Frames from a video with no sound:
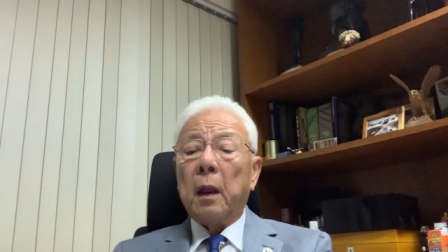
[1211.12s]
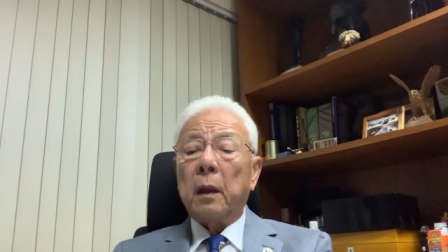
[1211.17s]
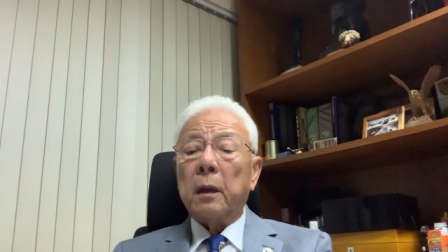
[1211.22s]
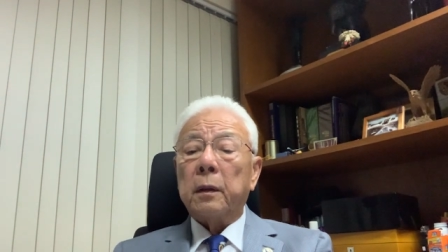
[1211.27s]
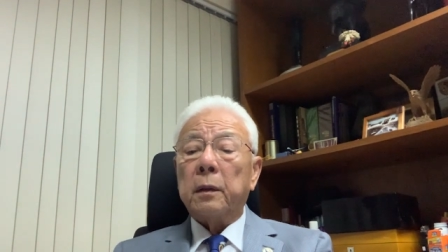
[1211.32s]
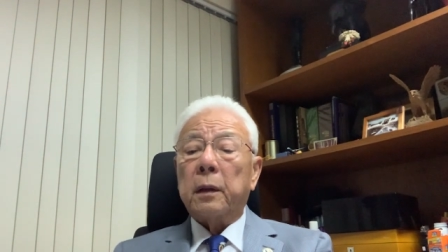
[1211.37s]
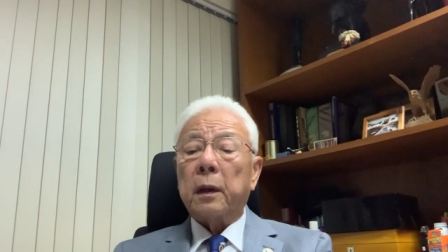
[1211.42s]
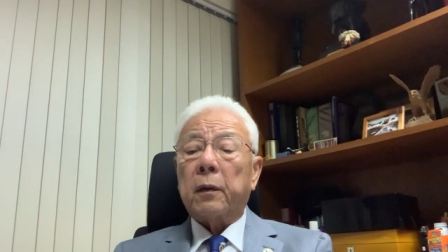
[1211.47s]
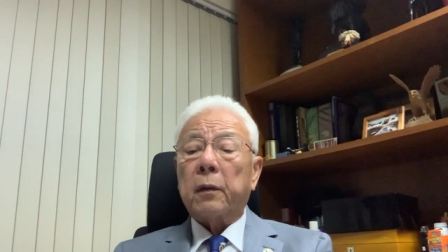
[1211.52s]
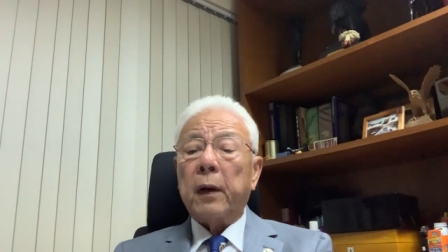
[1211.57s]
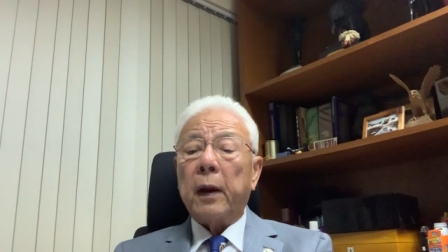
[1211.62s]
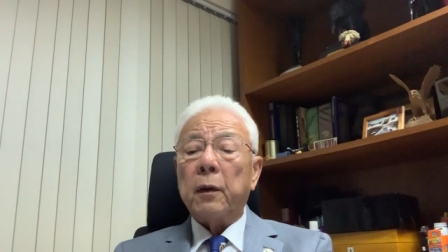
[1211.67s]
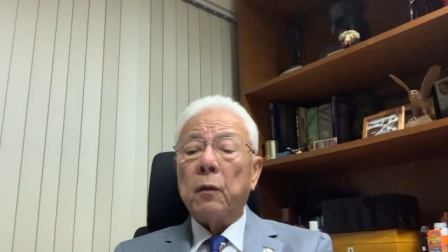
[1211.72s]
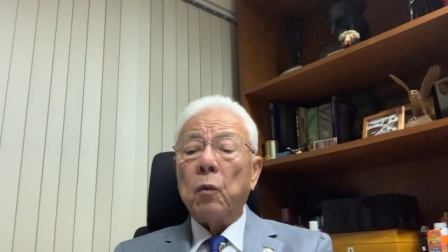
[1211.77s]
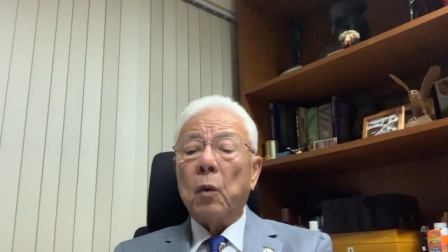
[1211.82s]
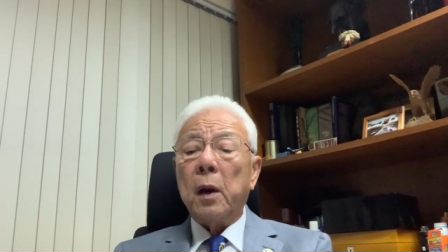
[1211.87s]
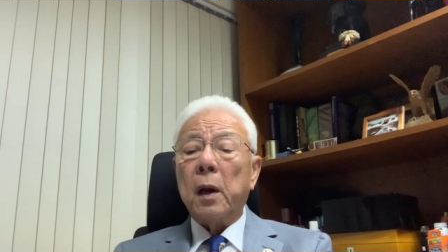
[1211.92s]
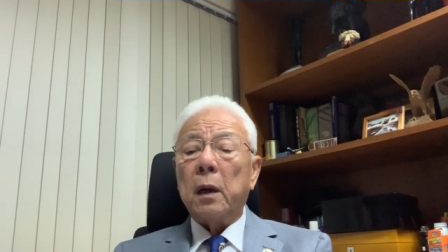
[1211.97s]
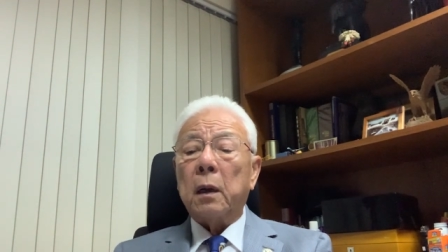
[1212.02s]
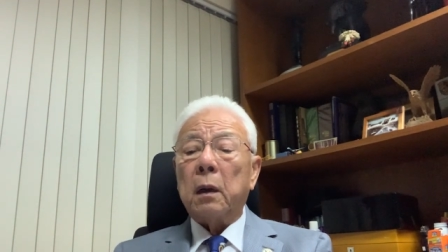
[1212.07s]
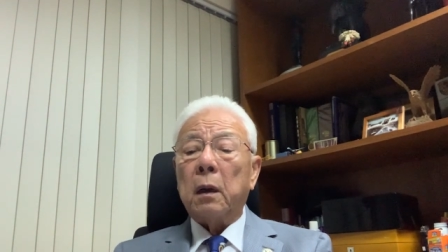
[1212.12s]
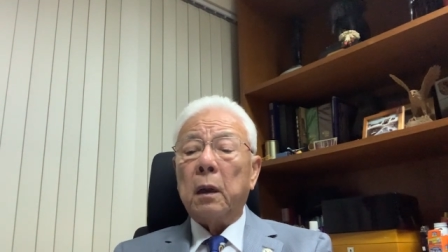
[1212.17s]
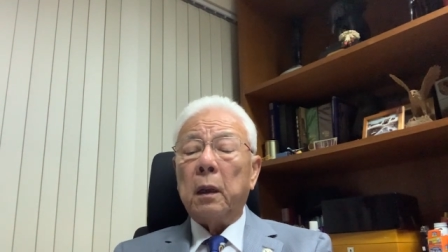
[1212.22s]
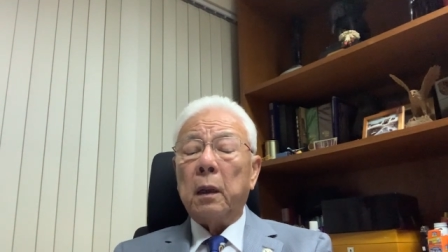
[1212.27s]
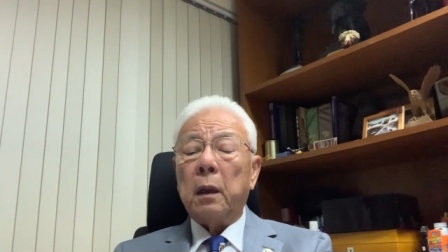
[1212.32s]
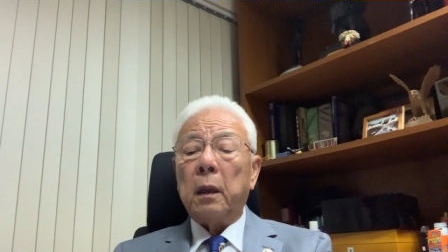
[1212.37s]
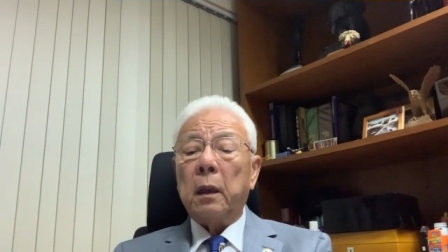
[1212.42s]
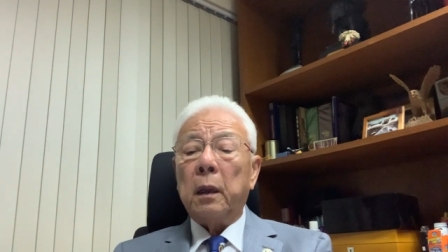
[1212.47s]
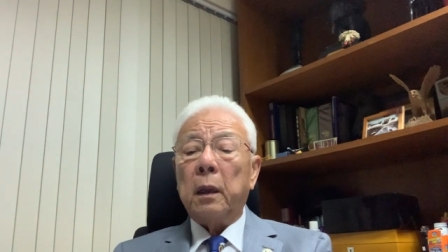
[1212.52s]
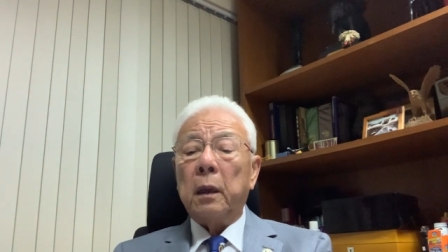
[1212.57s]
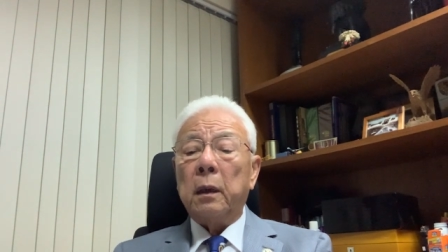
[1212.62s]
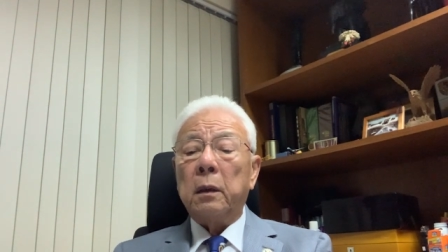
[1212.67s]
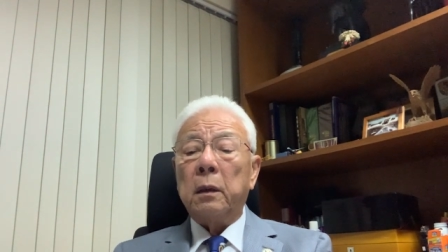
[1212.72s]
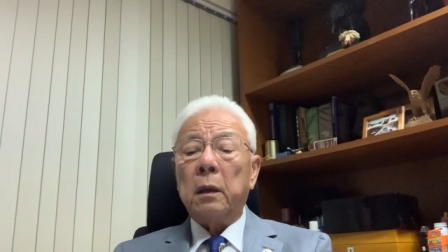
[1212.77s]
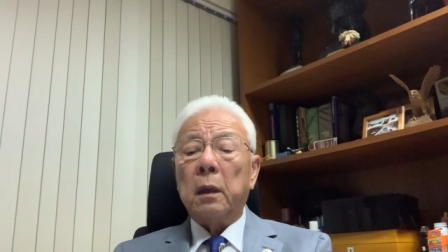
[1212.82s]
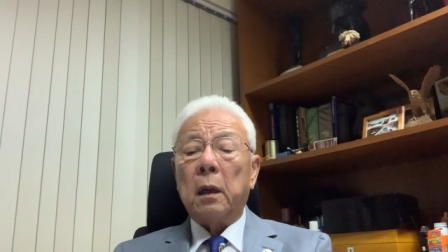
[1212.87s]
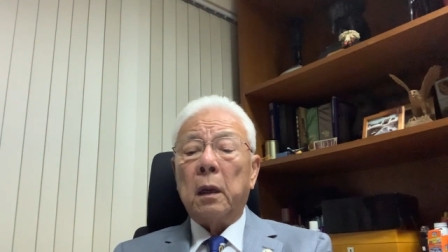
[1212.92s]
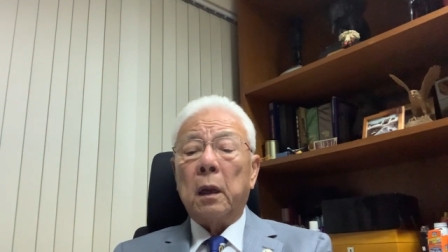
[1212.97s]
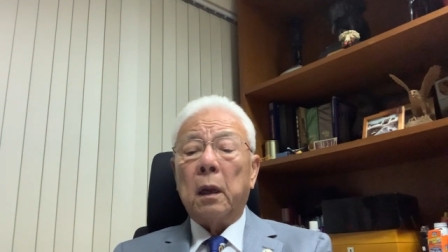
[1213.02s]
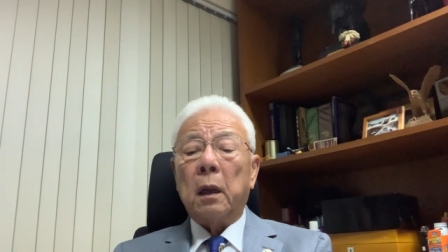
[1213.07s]
the great work
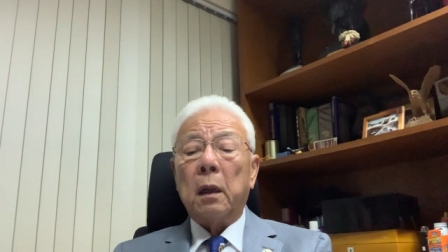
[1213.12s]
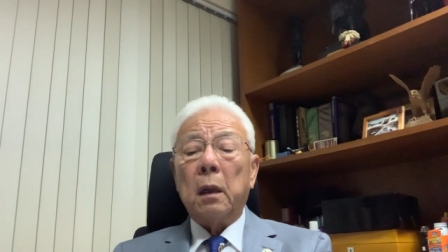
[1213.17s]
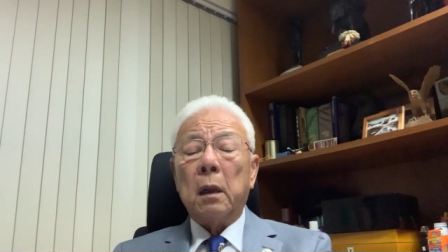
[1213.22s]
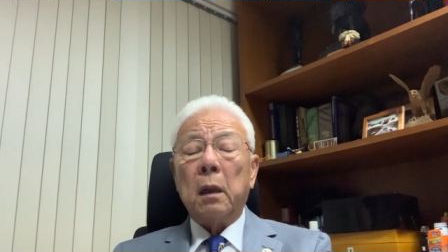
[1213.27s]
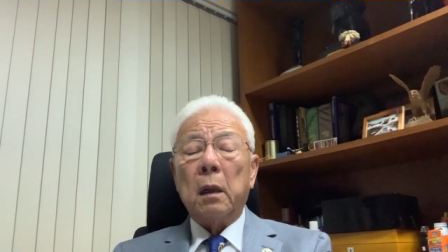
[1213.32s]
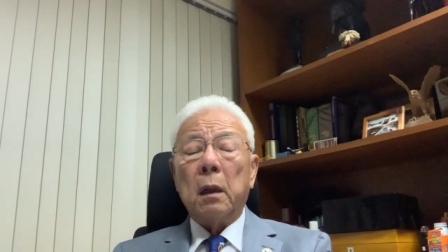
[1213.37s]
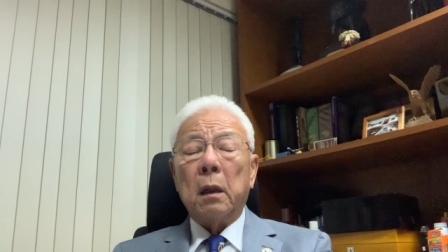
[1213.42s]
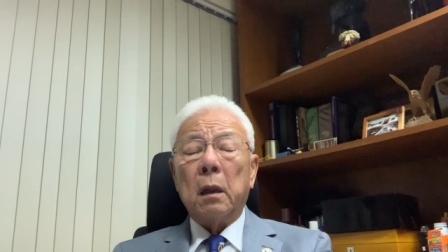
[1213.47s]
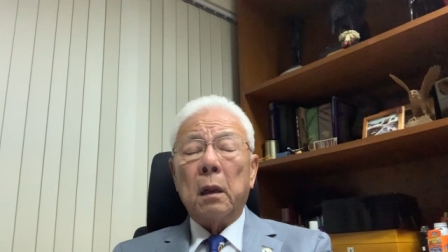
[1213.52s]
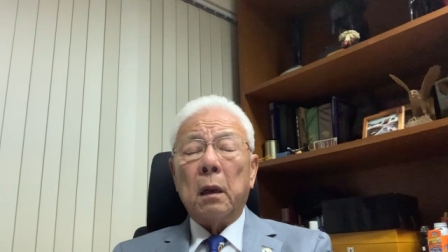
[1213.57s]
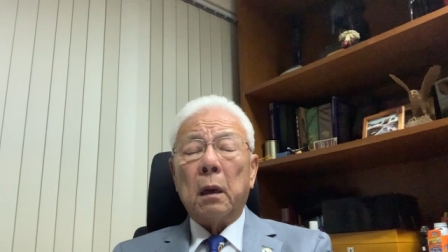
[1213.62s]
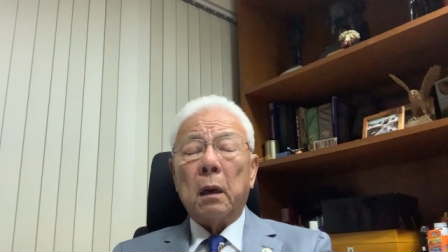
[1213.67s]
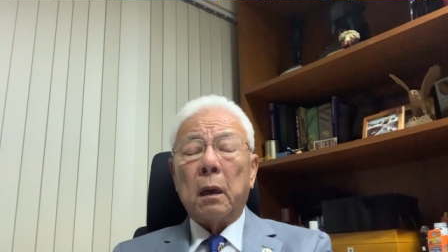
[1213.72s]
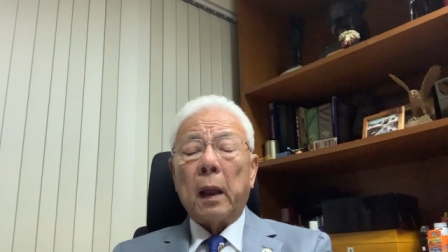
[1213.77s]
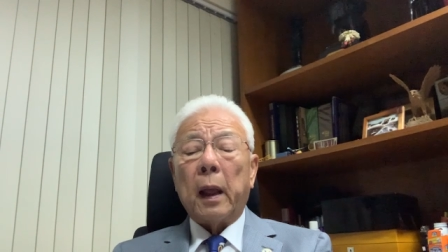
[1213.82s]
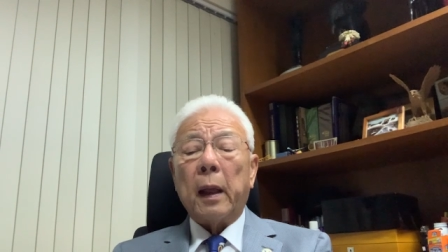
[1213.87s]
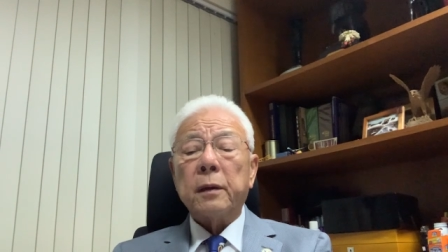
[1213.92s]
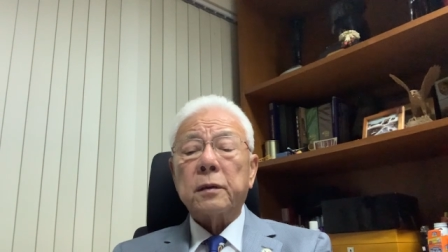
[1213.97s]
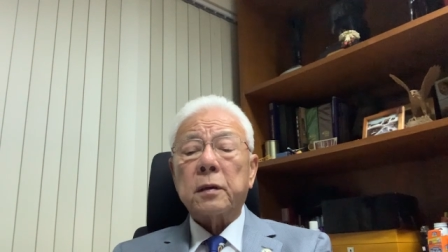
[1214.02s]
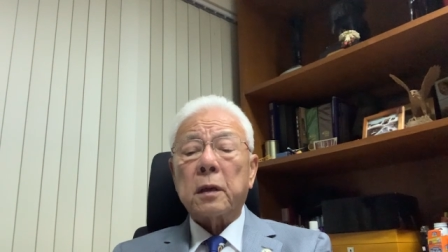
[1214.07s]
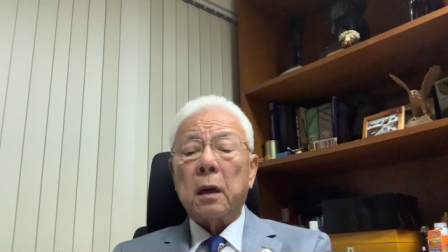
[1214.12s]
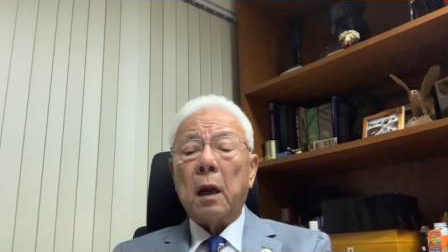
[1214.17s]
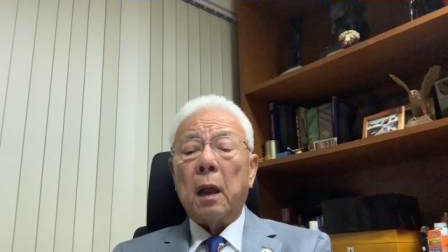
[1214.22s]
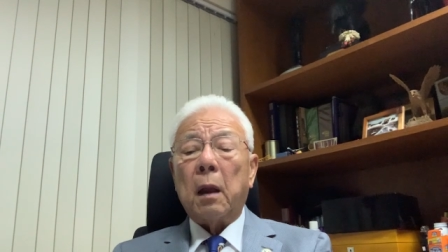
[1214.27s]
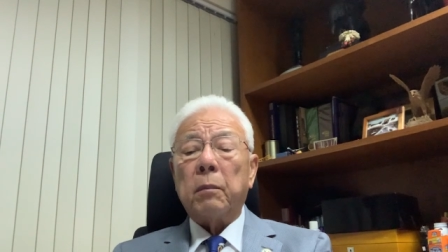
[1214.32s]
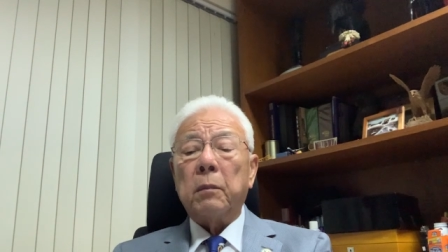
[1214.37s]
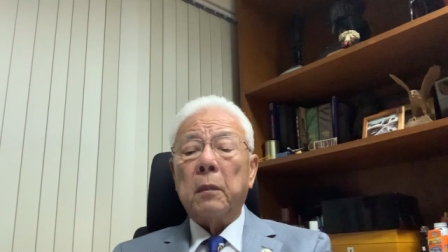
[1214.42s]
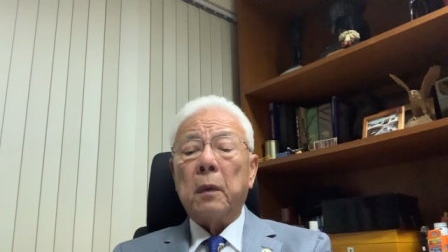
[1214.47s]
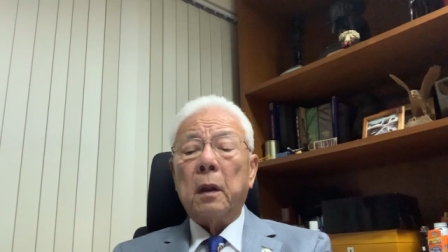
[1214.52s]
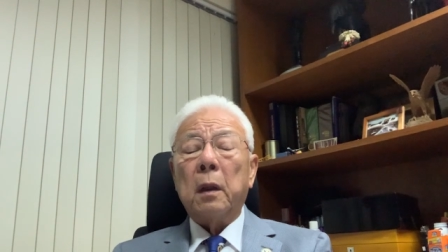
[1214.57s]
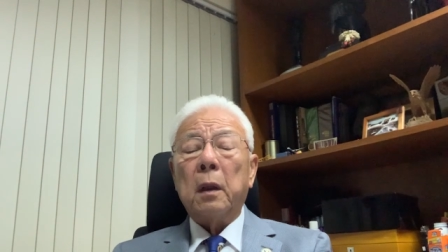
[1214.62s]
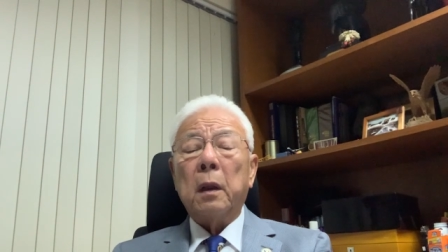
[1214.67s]
in uh, Lions Club